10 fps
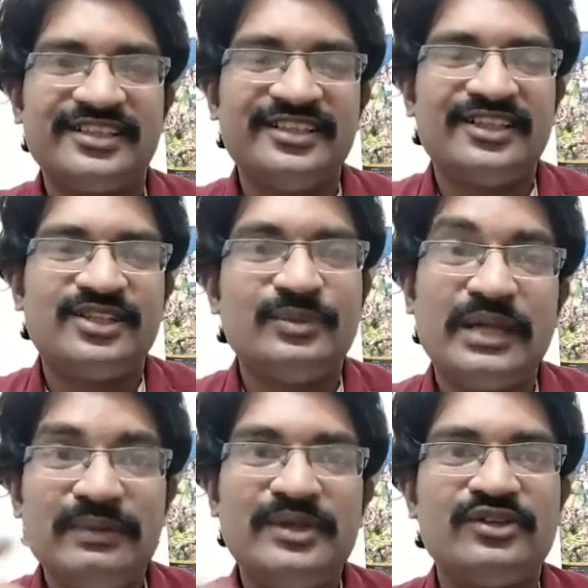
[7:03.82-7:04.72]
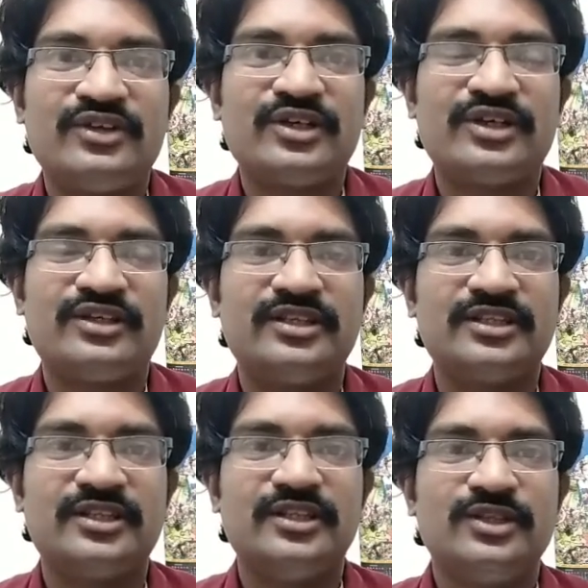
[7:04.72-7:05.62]
the baby is under irritation.
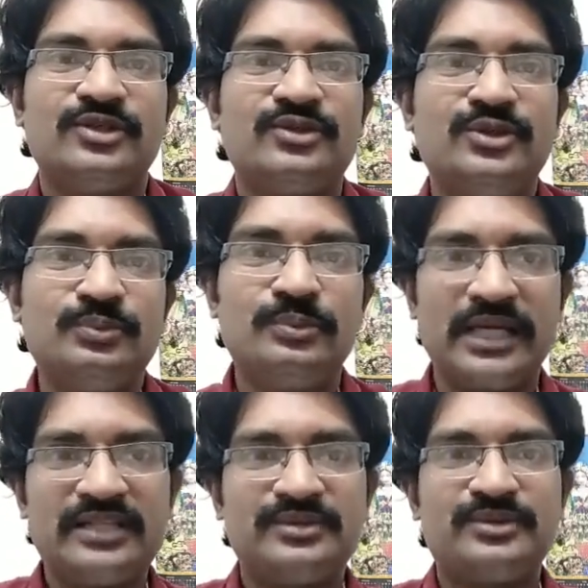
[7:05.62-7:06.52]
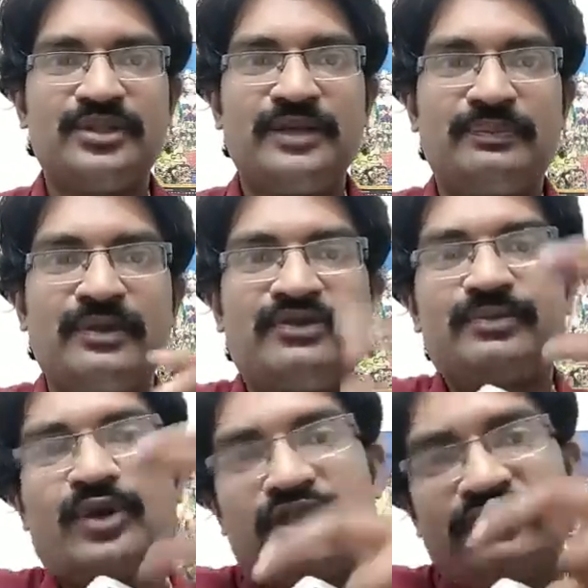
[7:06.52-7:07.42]
The
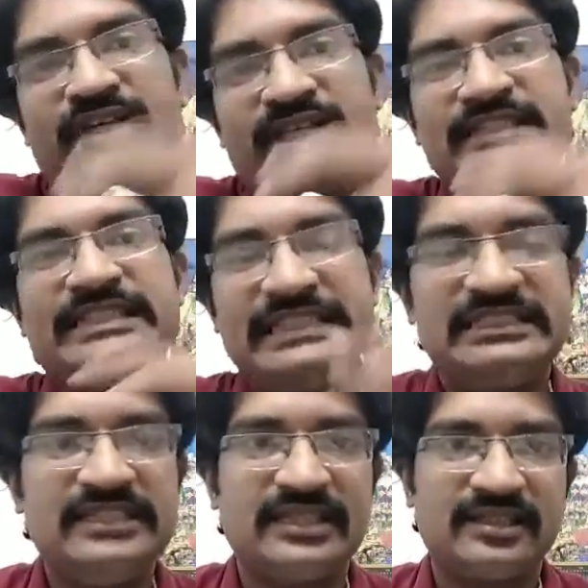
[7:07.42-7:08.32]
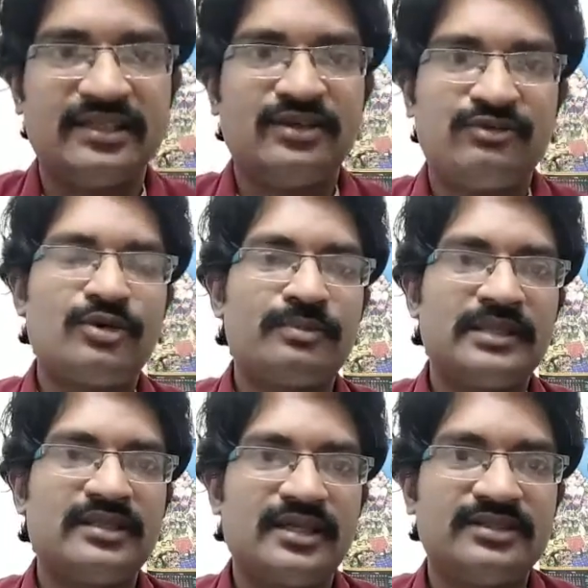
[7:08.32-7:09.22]
bottle feeding is easier for
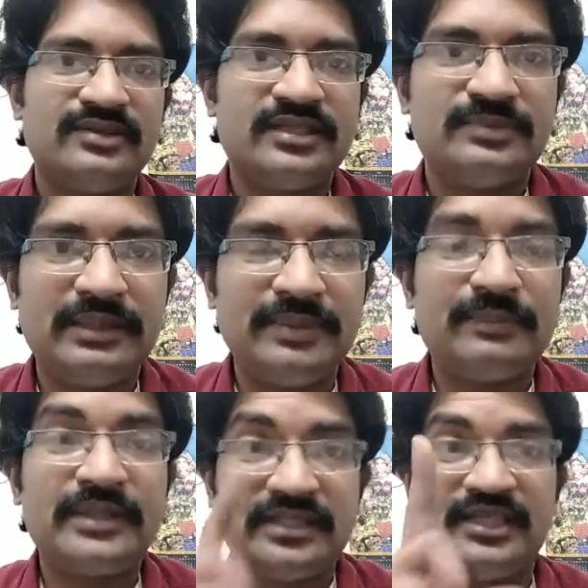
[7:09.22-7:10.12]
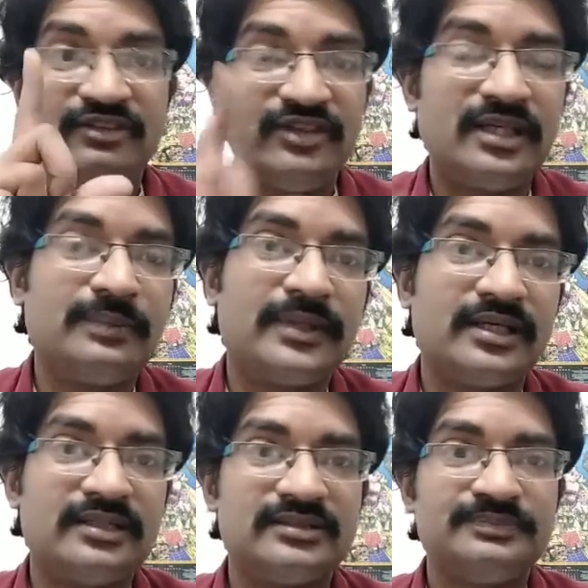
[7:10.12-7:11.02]
mother as well as baby, but the difficult part
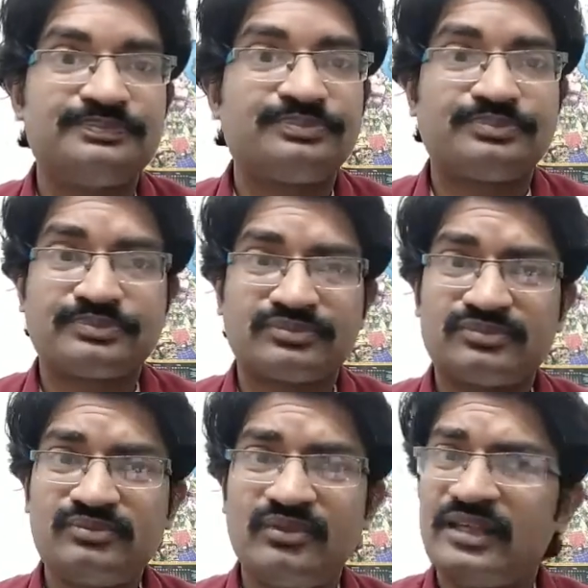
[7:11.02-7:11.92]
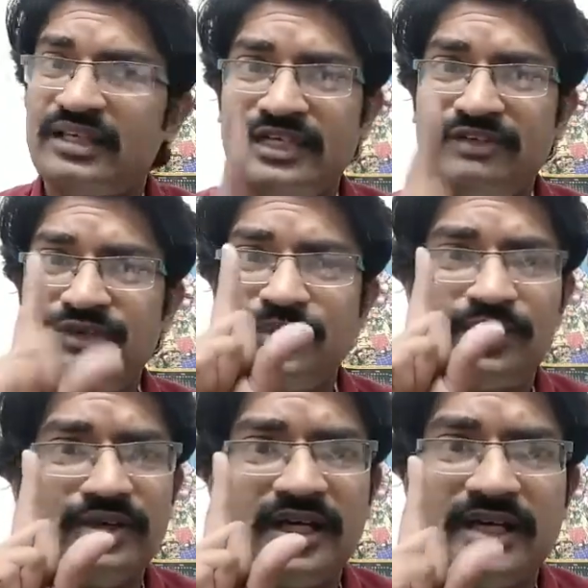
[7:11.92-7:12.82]
is if you don't
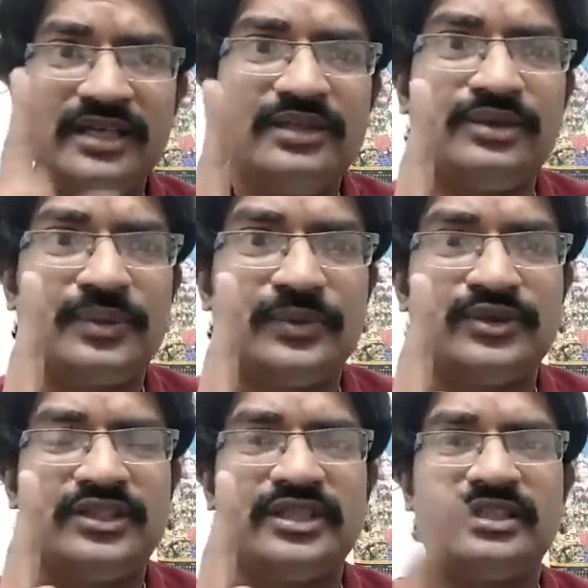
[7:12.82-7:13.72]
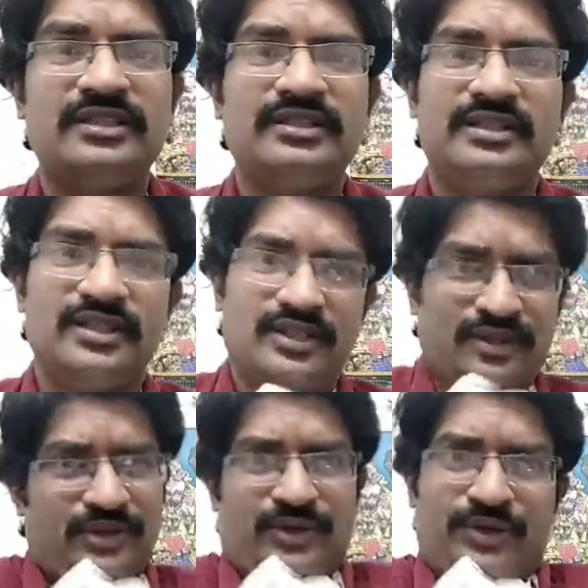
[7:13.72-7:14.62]
correct your position
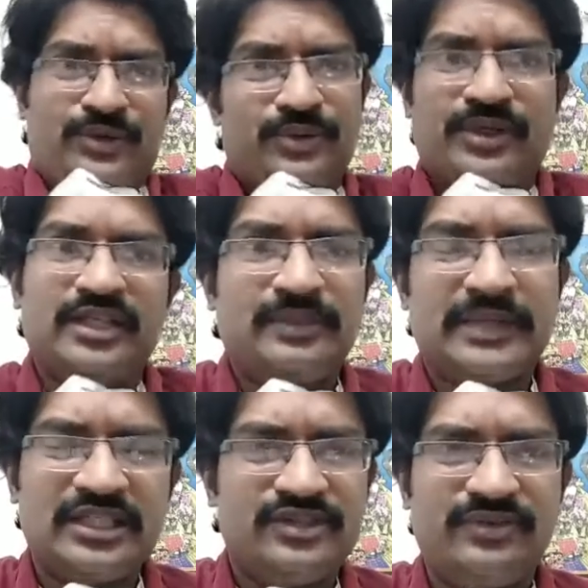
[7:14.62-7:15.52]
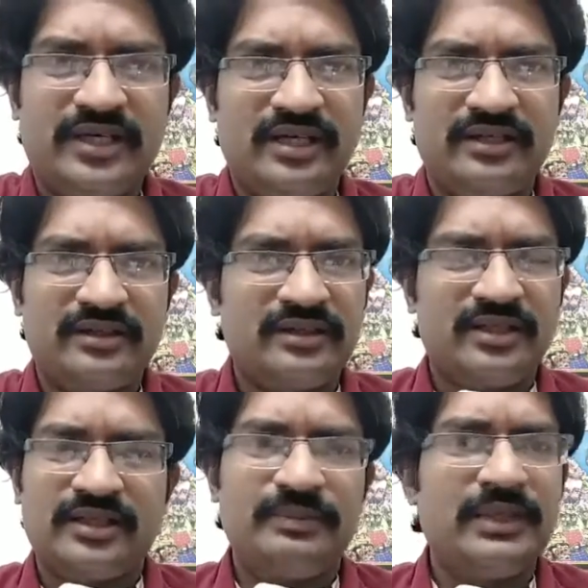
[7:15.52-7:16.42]
during the breastfeeding,
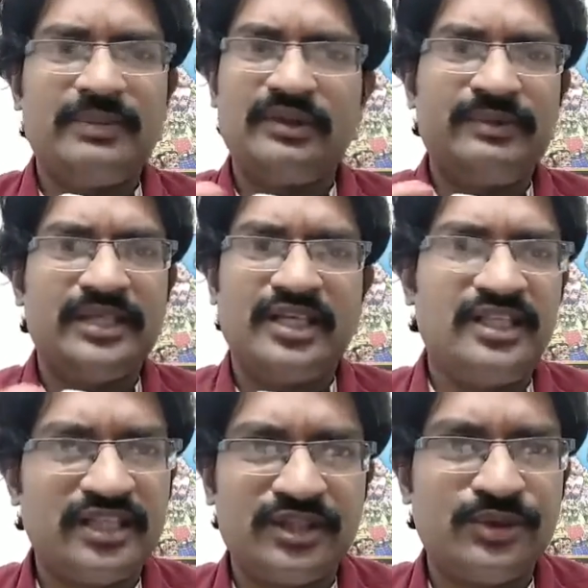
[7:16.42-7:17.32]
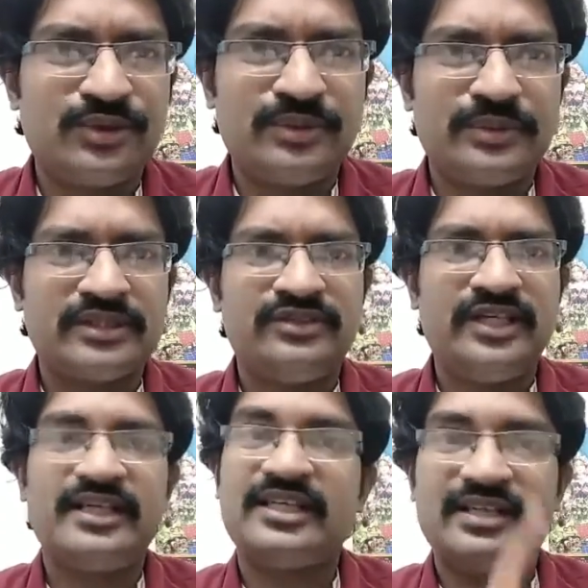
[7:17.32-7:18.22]
baby will be irritated during breastfeeding
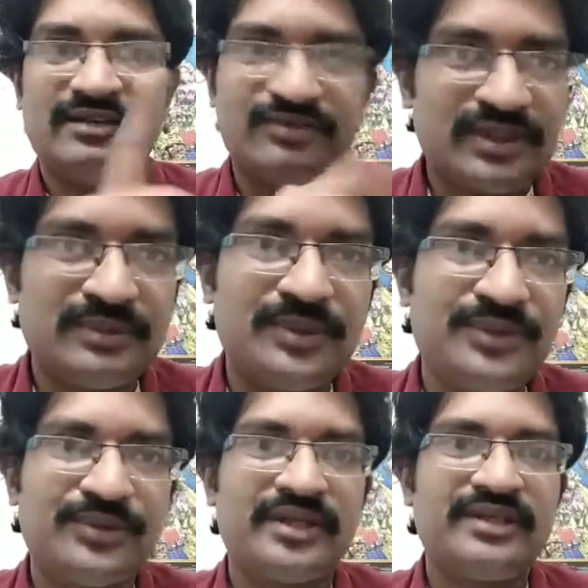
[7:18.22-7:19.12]
and comfortable during